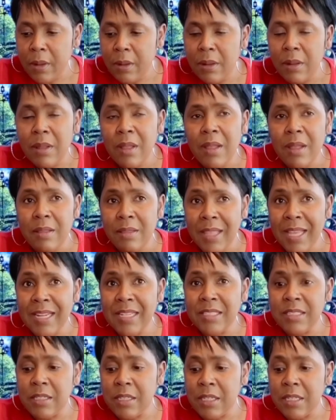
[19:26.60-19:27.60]
That is
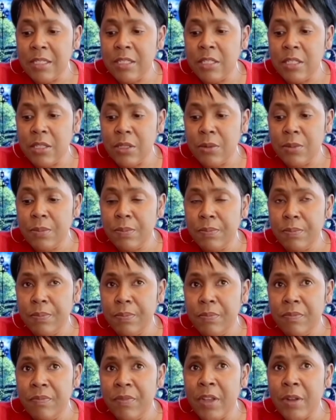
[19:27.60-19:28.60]
good too.
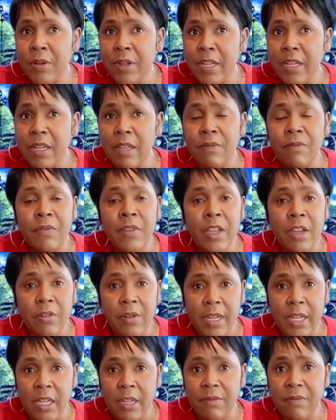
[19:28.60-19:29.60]
Very
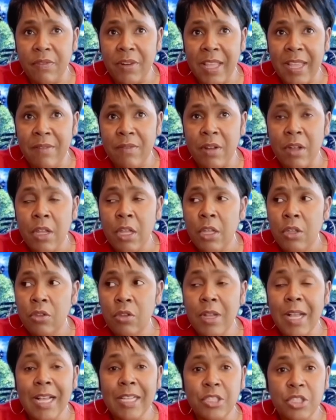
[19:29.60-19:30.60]
good flavor. You
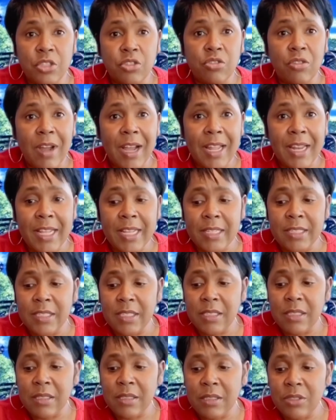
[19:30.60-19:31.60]
guys should try this.
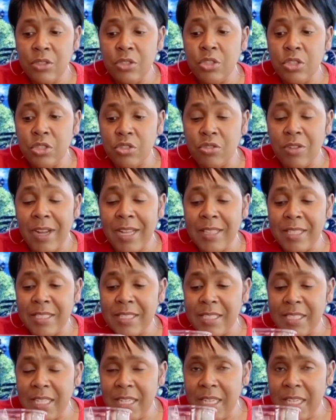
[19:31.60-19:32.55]
You should try this tea.